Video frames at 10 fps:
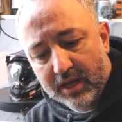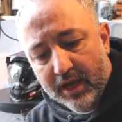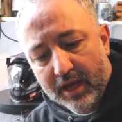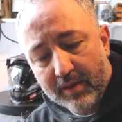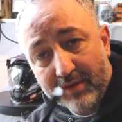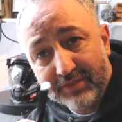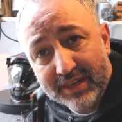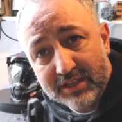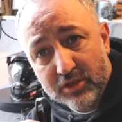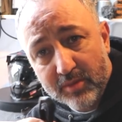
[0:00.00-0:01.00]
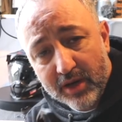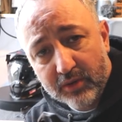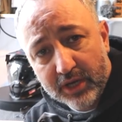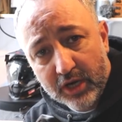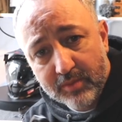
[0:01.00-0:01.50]
I've done that to my
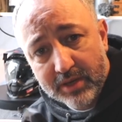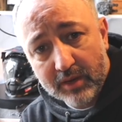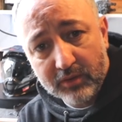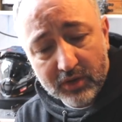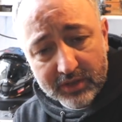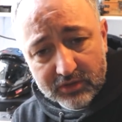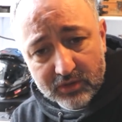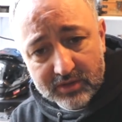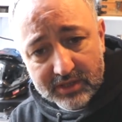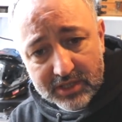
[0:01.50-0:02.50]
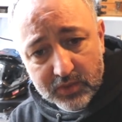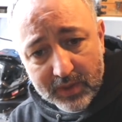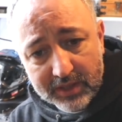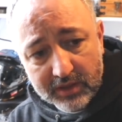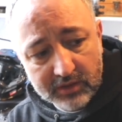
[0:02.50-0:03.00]
old helmet. I'm not going to do it to this
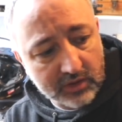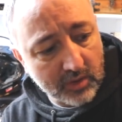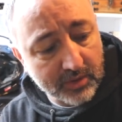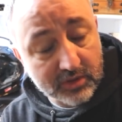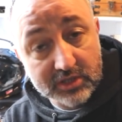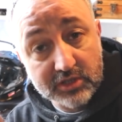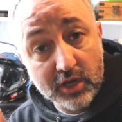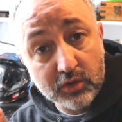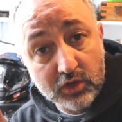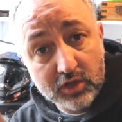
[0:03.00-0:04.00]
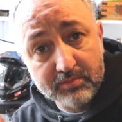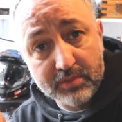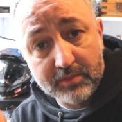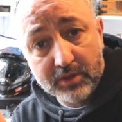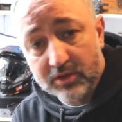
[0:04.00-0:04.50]
one, not because it's no good,
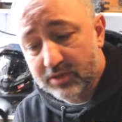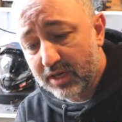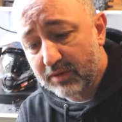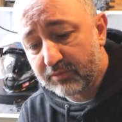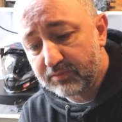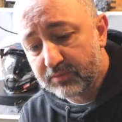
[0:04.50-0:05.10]
but because I don't